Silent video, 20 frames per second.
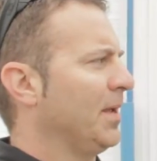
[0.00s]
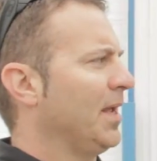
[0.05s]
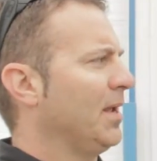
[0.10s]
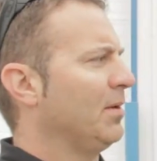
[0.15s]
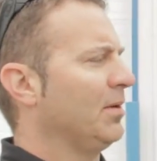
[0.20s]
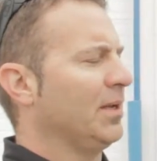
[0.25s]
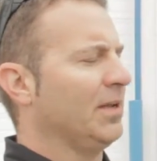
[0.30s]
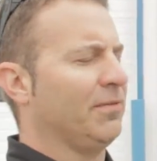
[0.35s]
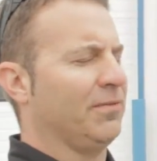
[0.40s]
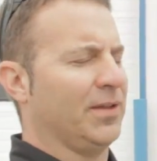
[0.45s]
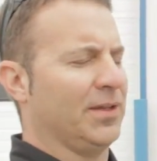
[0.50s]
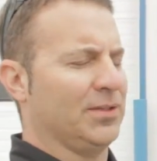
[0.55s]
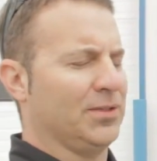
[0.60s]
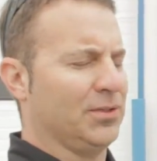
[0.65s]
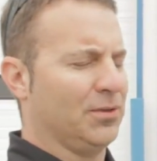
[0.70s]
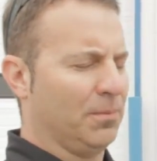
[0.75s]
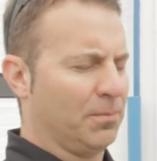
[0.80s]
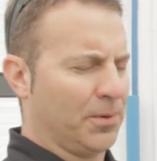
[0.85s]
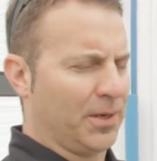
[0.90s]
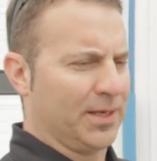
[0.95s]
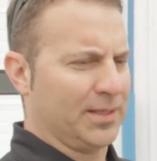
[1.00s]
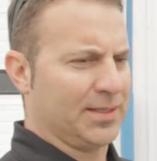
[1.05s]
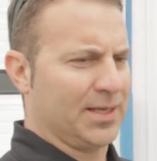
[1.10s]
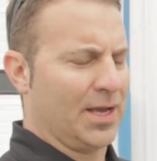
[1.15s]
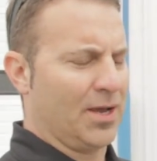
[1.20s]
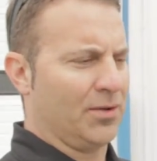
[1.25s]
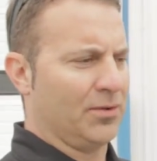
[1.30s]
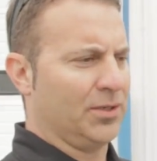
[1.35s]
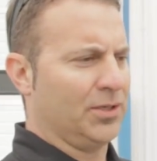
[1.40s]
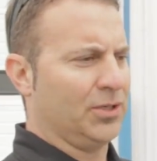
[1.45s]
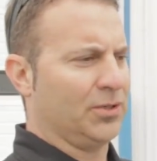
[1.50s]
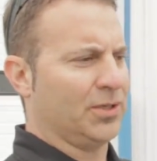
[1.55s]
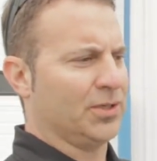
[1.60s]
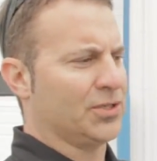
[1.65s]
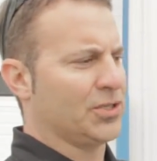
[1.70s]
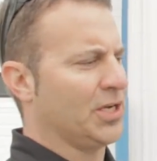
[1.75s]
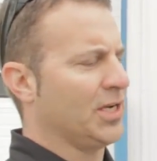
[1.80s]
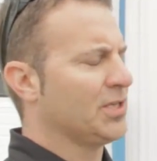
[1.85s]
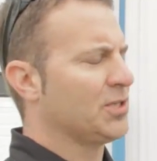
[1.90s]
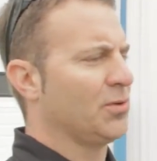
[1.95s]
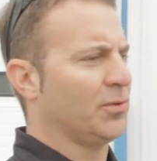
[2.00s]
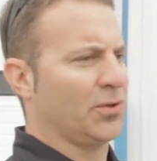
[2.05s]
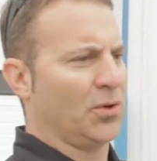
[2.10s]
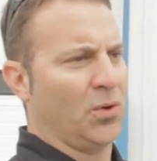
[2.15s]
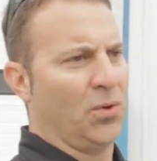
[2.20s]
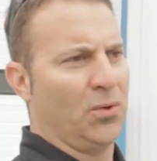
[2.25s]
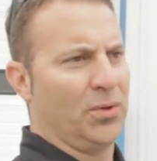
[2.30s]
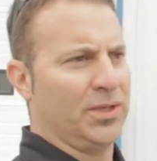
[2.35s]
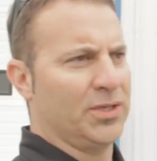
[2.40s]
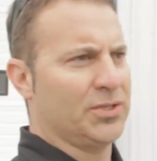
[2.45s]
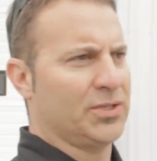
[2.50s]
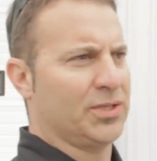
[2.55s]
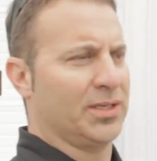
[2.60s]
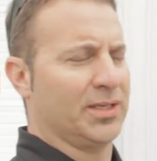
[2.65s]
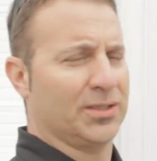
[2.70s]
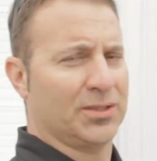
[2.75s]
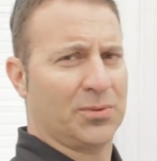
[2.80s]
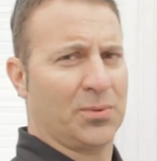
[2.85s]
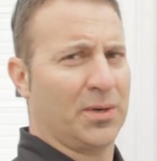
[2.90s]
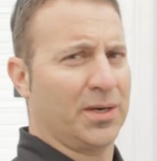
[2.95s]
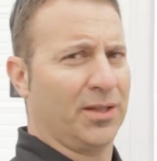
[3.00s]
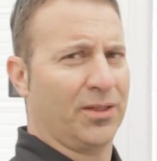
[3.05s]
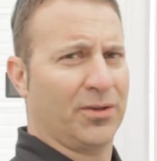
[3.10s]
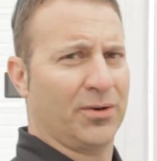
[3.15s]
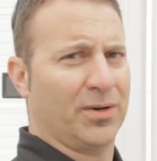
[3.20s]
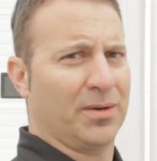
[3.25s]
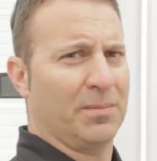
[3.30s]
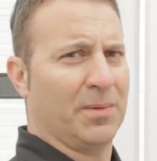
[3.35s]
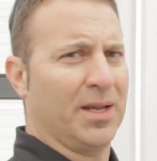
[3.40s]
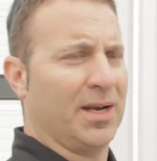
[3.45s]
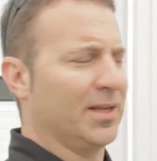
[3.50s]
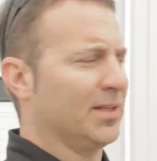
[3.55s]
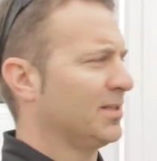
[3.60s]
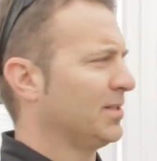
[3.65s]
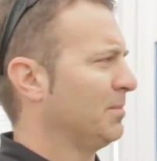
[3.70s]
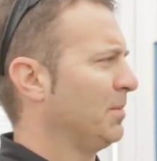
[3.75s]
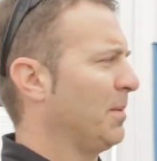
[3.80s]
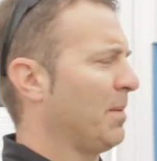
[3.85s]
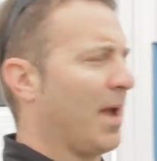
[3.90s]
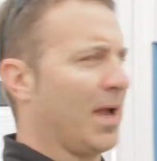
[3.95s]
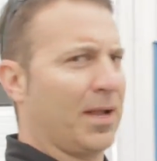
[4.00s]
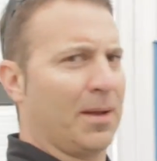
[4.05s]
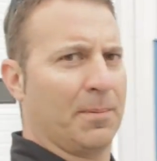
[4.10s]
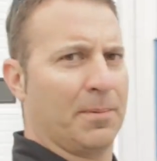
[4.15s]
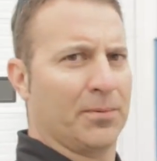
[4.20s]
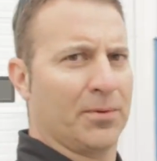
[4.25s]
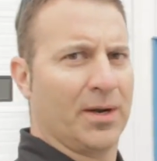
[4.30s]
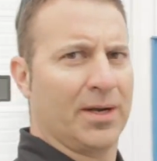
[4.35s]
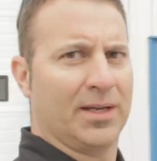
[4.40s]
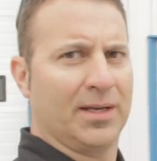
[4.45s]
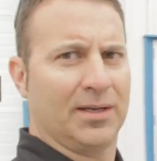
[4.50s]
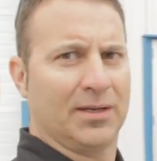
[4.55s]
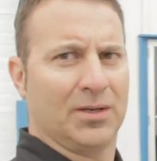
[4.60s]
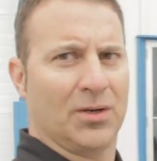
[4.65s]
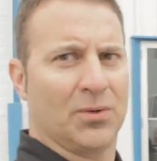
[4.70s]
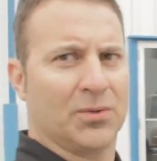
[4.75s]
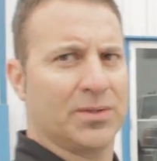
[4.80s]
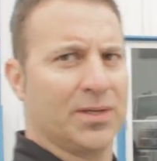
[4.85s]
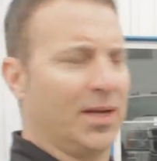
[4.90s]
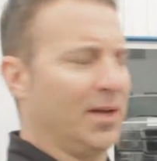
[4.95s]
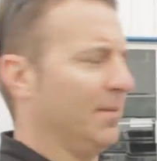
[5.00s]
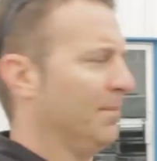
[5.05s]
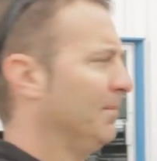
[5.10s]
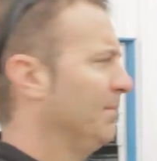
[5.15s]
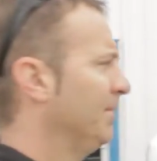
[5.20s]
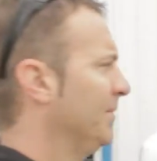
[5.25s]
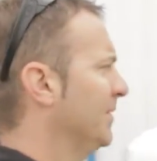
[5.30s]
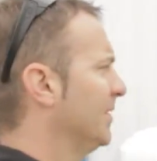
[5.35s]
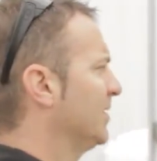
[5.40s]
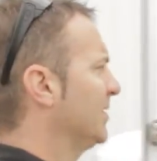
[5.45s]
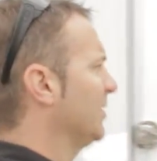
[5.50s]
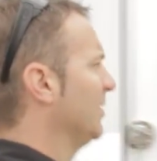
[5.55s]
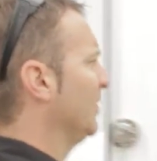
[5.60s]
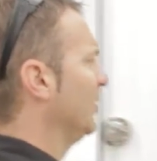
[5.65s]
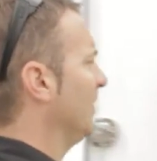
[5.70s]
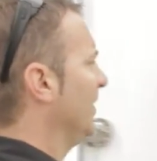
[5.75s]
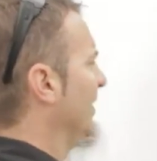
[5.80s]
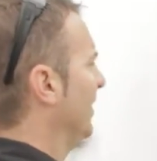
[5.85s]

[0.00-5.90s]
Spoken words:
And if they do break down, you can change out the whole engine in 20-30 minutes and be back up and running in no time. So